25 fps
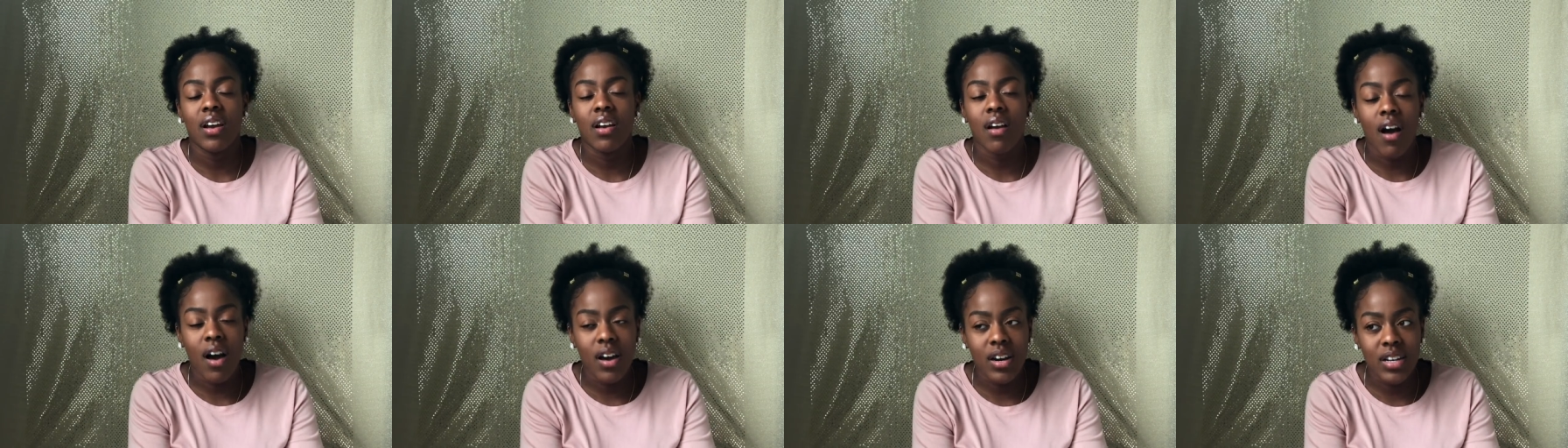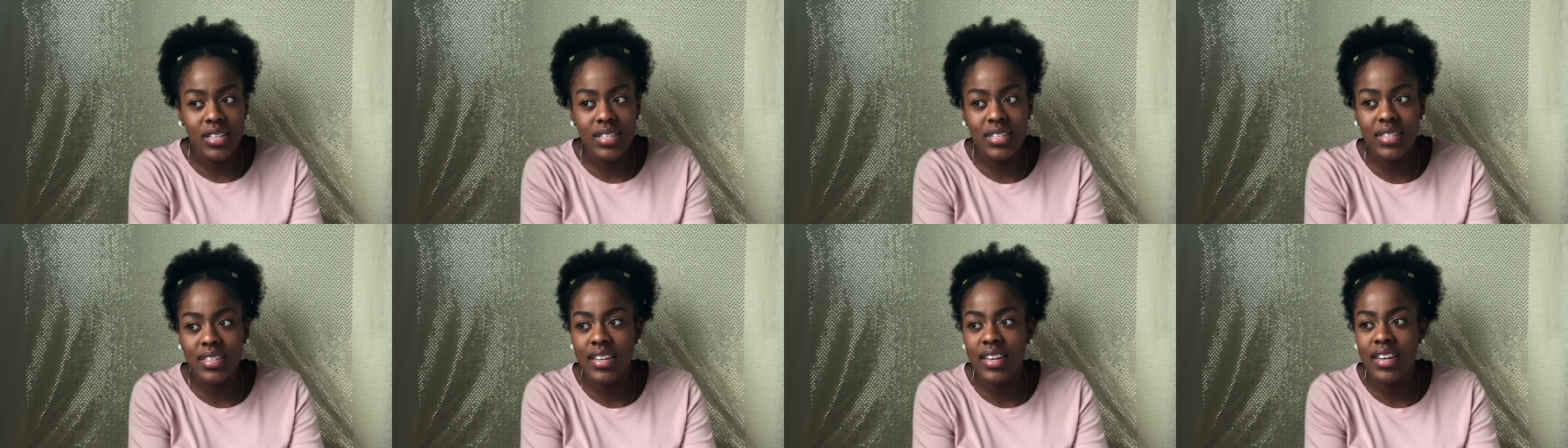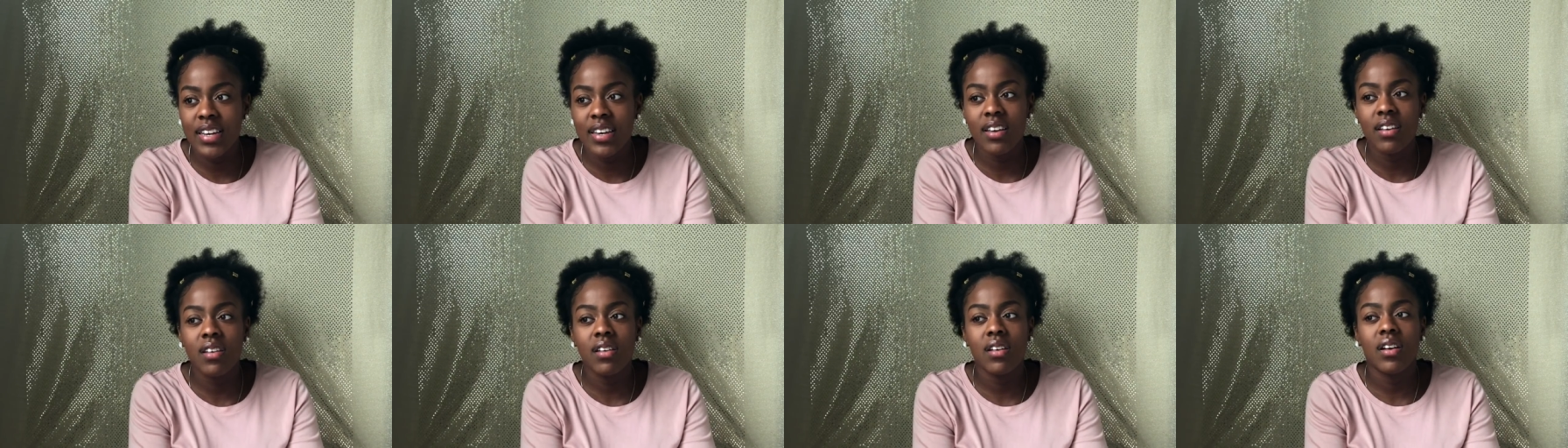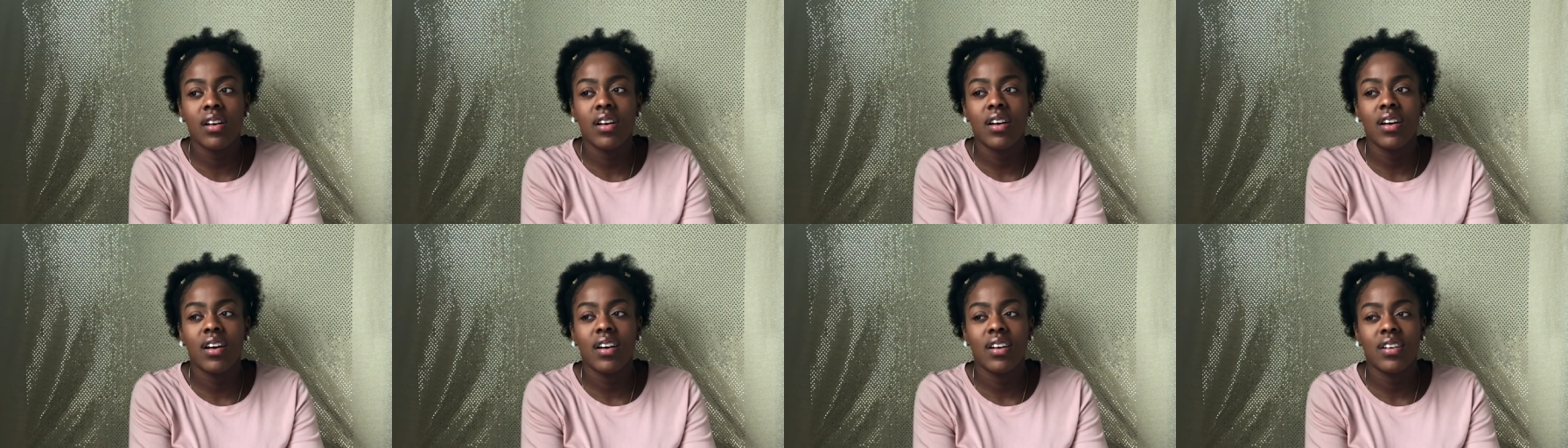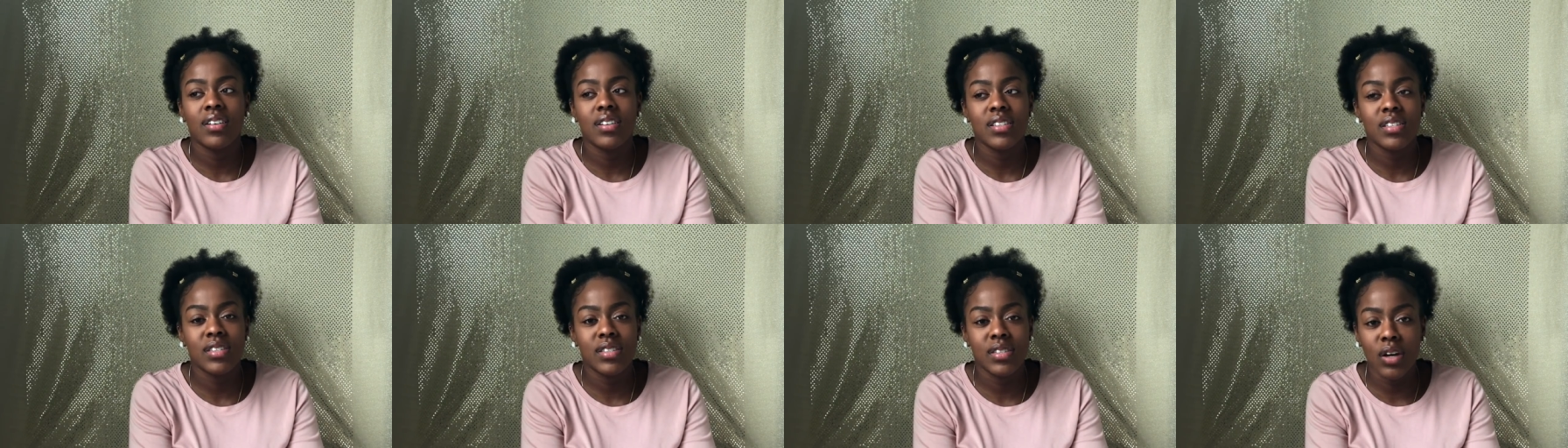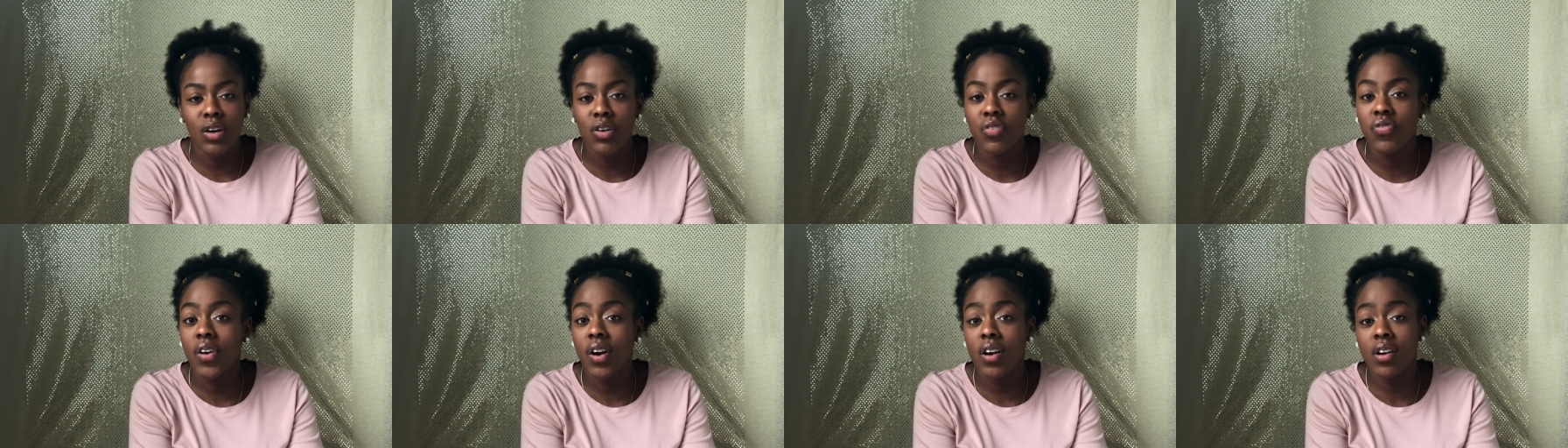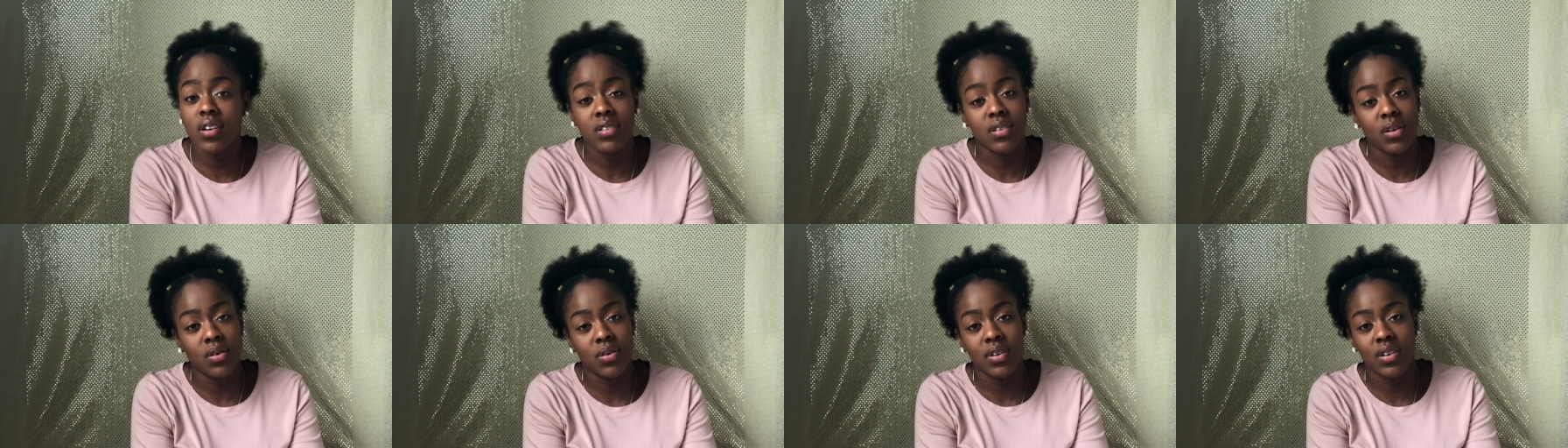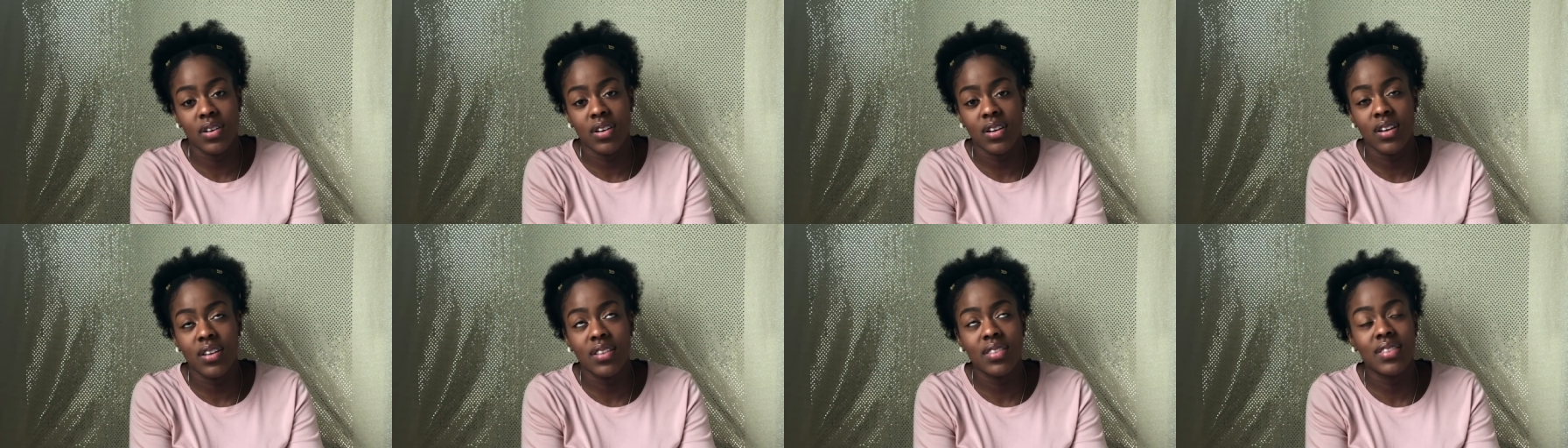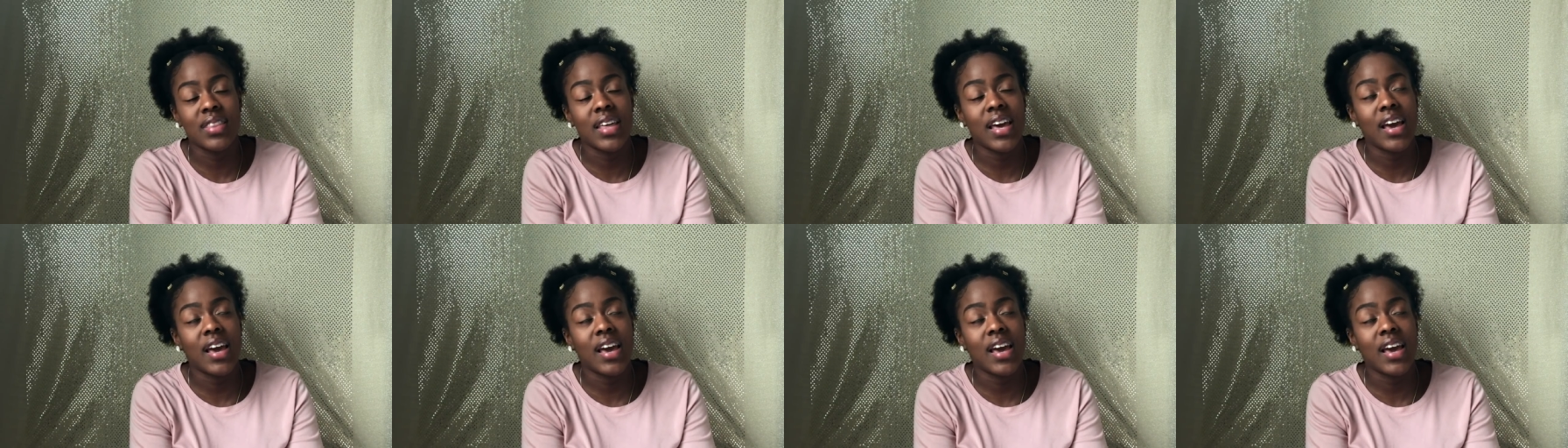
And honestly, so far, so good.